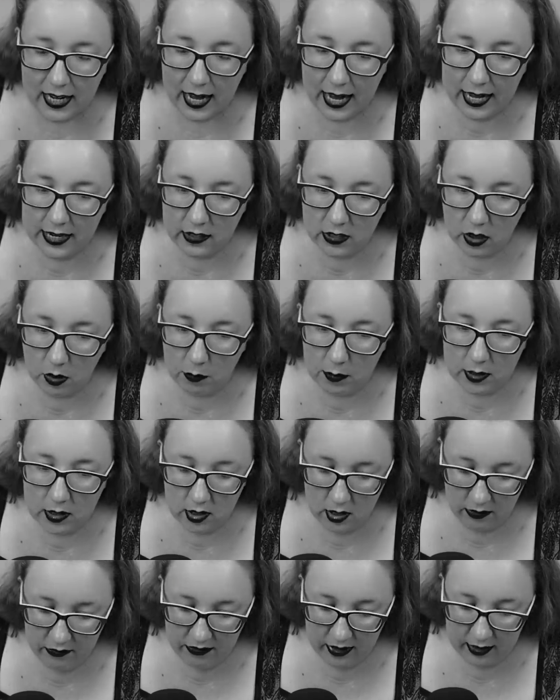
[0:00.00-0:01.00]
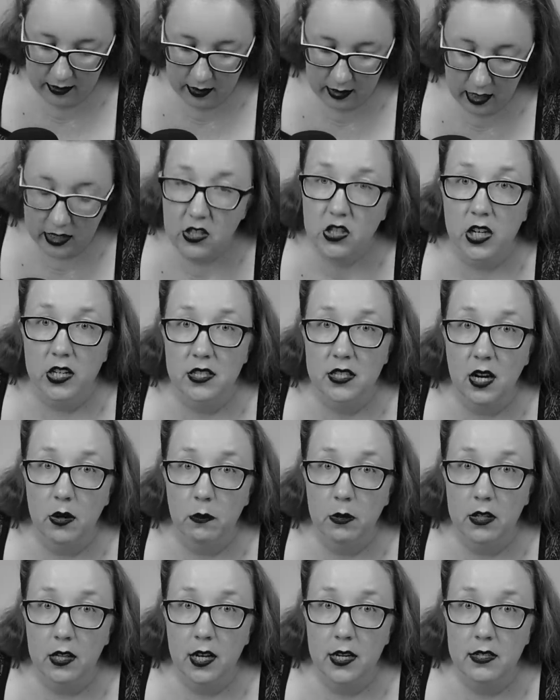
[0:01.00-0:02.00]
and don't mention the fact that I just now
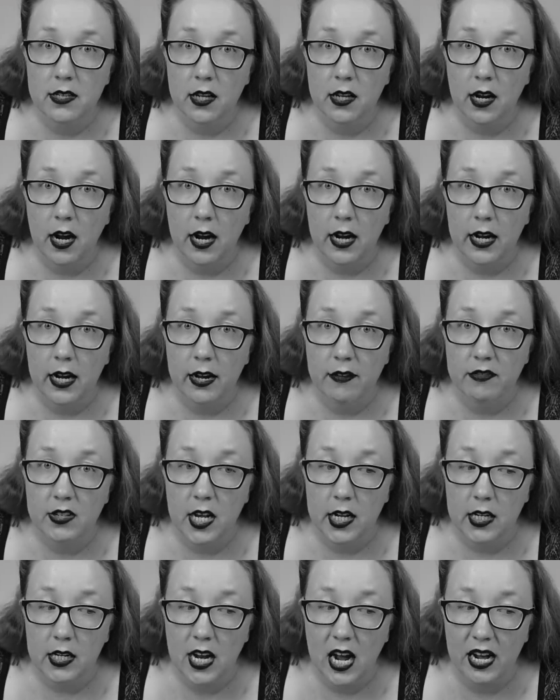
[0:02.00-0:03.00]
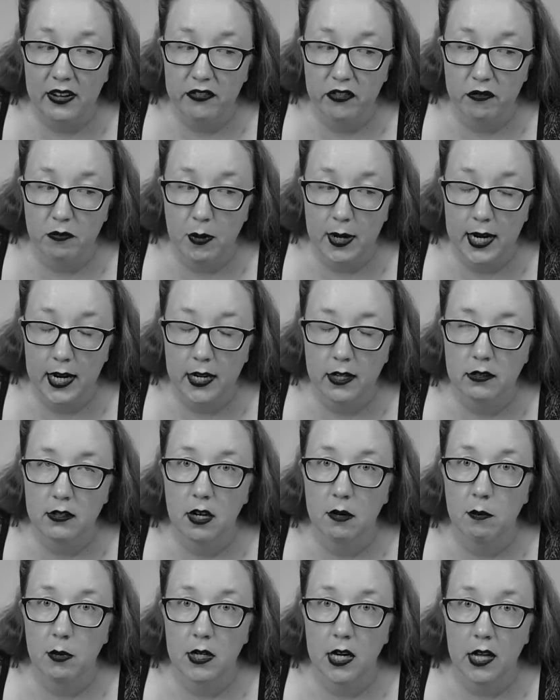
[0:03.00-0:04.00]
realized that I have taken half of my hair
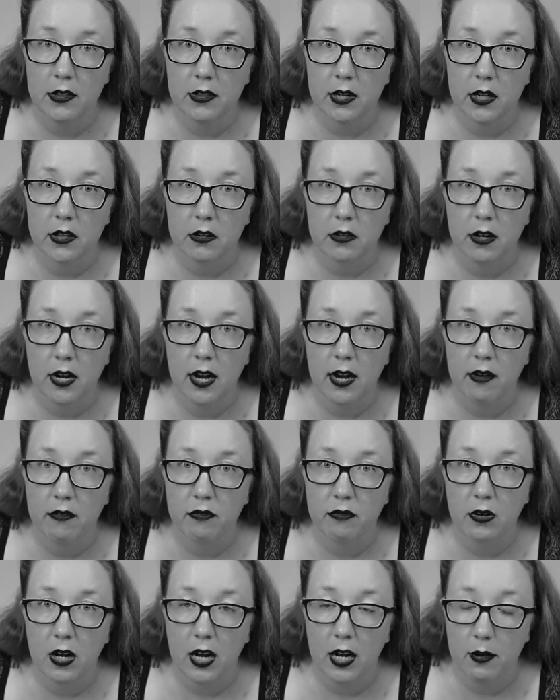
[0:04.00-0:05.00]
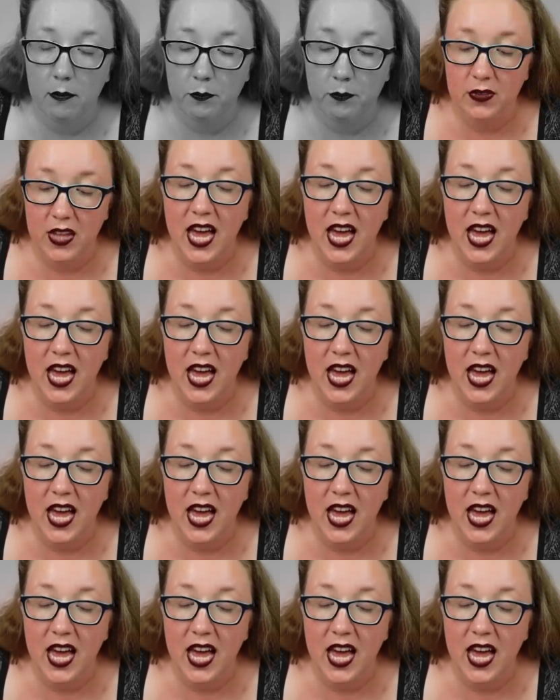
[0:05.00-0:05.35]
down, but not the other half. Um,